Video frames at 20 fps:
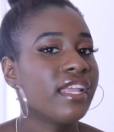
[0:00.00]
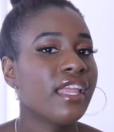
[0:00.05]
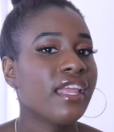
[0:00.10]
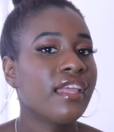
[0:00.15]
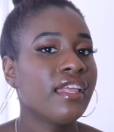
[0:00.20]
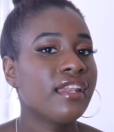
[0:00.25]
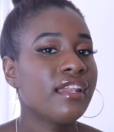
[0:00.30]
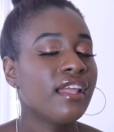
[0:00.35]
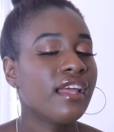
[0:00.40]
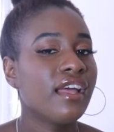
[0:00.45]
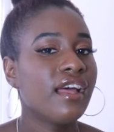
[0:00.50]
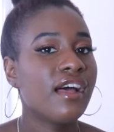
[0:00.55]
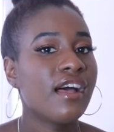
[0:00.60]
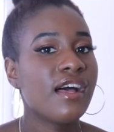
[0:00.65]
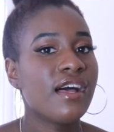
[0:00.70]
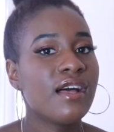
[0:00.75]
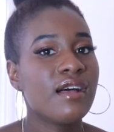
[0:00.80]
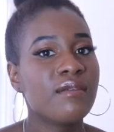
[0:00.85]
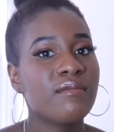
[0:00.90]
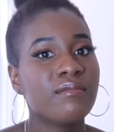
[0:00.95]
Can
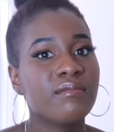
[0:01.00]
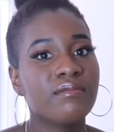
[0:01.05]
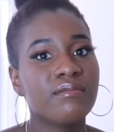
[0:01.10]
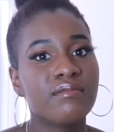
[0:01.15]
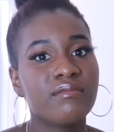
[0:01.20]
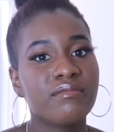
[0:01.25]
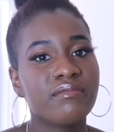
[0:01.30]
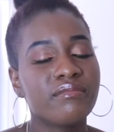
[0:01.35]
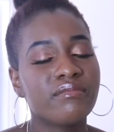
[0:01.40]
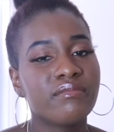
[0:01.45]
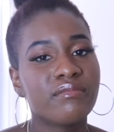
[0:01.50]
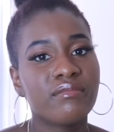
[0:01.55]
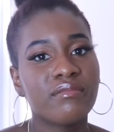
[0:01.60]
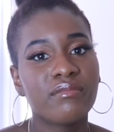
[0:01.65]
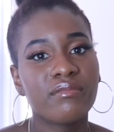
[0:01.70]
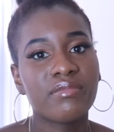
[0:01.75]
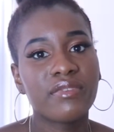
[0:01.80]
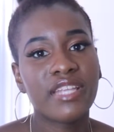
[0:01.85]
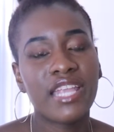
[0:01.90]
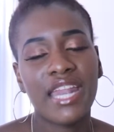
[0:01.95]

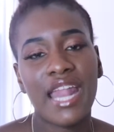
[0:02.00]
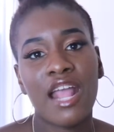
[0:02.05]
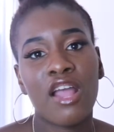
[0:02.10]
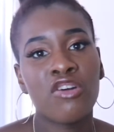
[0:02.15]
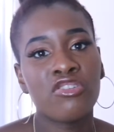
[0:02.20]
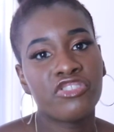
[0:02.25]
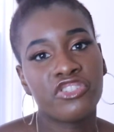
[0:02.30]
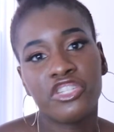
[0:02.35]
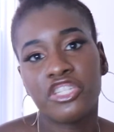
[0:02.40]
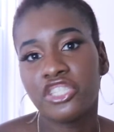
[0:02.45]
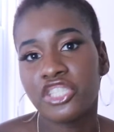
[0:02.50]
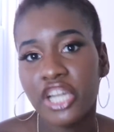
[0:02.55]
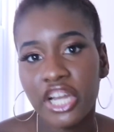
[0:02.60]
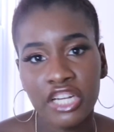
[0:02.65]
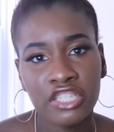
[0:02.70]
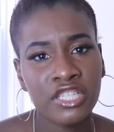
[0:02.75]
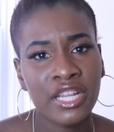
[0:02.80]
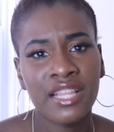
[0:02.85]
I go to your church?